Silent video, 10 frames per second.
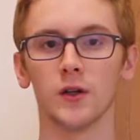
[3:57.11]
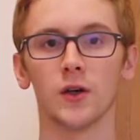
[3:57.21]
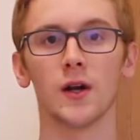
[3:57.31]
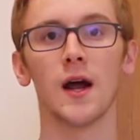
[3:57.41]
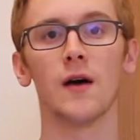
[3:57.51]

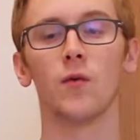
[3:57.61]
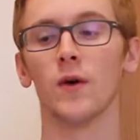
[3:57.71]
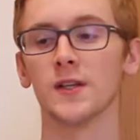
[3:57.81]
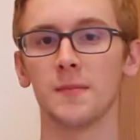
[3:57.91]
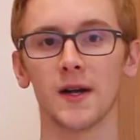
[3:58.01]
you're gonna have
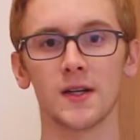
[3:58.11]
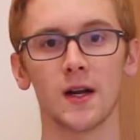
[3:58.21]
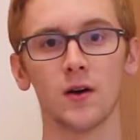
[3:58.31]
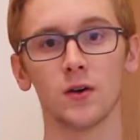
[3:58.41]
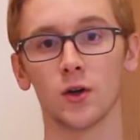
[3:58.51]
one
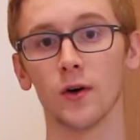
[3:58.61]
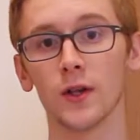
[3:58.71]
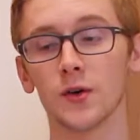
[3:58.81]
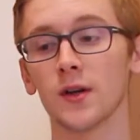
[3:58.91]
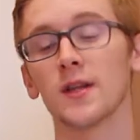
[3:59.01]
spectator during
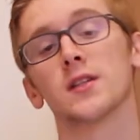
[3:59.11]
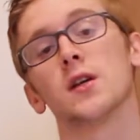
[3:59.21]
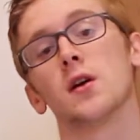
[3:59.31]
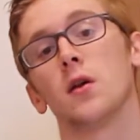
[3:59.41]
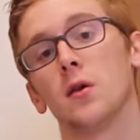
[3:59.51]
the trick that's
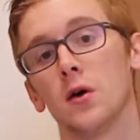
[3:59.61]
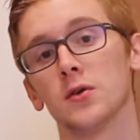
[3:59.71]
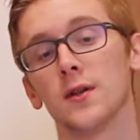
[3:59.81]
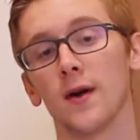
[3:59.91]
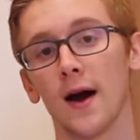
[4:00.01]
gonna
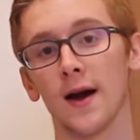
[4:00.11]
close their